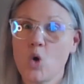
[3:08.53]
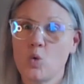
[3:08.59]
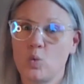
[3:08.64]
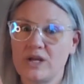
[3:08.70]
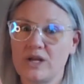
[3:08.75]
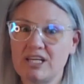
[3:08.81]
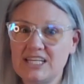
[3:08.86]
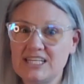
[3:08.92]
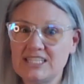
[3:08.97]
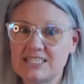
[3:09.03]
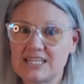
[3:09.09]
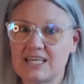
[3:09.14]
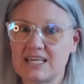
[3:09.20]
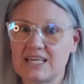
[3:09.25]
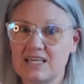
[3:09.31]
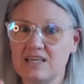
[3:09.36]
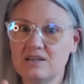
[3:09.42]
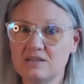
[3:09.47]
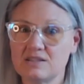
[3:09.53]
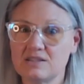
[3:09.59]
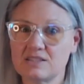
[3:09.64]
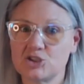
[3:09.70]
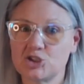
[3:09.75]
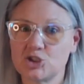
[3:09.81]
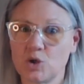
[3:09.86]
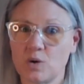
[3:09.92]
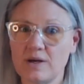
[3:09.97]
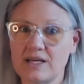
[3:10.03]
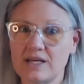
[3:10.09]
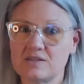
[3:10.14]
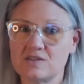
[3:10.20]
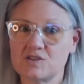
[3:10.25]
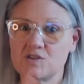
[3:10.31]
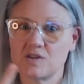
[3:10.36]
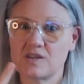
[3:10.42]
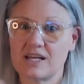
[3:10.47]
we need to heal this
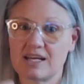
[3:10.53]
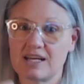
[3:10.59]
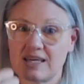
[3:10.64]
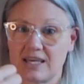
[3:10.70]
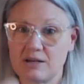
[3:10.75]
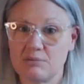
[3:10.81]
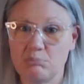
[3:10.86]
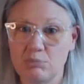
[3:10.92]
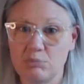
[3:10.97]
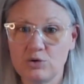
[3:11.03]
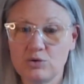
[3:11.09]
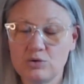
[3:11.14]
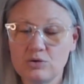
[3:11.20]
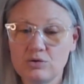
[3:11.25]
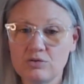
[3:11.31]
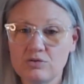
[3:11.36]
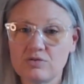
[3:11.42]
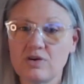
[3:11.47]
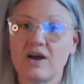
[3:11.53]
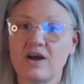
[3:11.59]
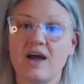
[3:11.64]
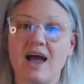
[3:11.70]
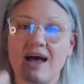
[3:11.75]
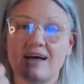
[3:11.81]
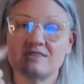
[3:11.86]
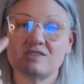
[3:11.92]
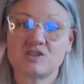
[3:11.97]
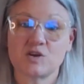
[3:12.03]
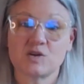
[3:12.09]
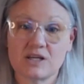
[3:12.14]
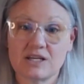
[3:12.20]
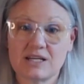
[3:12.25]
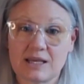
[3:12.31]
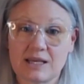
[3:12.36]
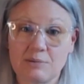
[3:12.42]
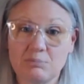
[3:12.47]
joint so that it can move and so
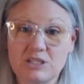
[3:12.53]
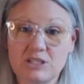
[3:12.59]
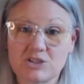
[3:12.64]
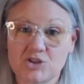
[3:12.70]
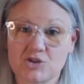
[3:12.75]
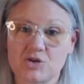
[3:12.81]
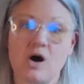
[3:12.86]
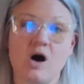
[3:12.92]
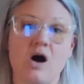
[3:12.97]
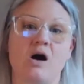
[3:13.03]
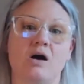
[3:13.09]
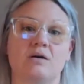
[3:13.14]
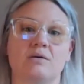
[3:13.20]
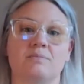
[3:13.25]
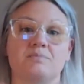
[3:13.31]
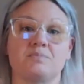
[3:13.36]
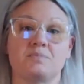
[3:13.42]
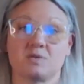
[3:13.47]
that it can be strong.